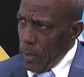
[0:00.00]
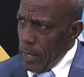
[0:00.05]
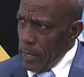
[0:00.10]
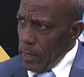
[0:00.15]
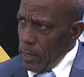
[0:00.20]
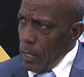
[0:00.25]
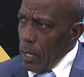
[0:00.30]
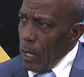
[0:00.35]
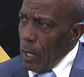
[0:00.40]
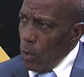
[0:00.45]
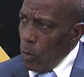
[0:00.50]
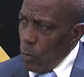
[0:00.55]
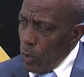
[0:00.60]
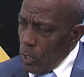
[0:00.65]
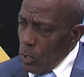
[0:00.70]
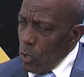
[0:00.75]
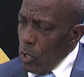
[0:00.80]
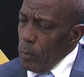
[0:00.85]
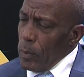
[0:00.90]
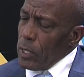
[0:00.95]
right?
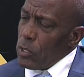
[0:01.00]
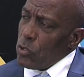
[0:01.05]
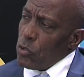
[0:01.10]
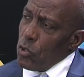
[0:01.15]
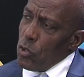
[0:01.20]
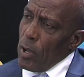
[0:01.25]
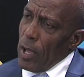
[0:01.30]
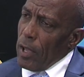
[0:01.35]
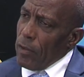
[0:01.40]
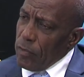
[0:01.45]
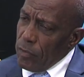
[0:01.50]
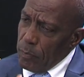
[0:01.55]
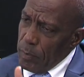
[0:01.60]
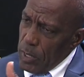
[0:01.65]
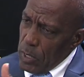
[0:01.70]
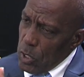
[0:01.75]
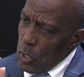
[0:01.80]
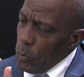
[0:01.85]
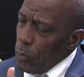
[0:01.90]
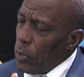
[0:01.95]
What comments do you have
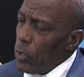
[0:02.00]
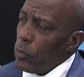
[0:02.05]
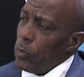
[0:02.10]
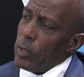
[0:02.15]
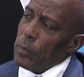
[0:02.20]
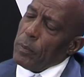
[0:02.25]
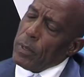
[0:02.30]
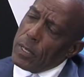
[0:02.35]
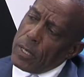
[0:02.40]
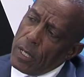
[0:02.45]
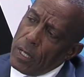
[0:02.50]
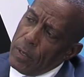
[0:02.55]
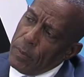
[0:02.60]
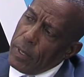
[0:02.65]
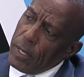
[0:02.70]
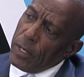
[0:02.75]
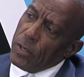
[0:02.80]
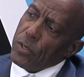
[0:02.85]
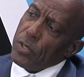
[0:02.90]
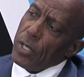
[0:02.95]
based upon what Mr.
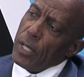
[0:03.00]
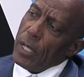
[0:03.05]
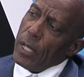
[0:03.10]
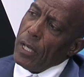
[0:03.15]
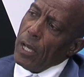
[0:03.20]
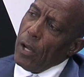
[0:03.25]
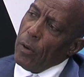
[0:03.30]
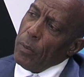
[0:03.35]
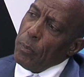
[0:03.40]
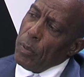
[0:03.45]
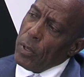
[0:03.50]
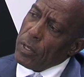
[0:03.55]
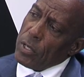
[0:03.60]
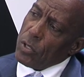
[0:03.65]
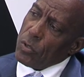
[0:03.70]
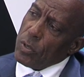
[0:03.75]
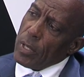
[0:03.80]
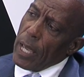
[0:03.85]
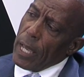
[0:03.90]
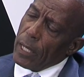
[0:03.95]
Herman is saying? Okay, How important
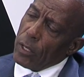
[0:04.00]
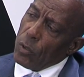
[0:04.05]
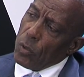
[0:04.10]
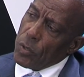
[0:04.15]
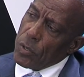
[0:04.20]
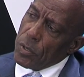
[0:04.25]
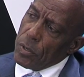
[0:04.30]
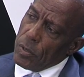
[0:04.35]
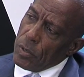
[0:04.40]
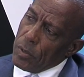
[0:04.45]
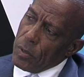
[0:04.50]
um, is diagnose?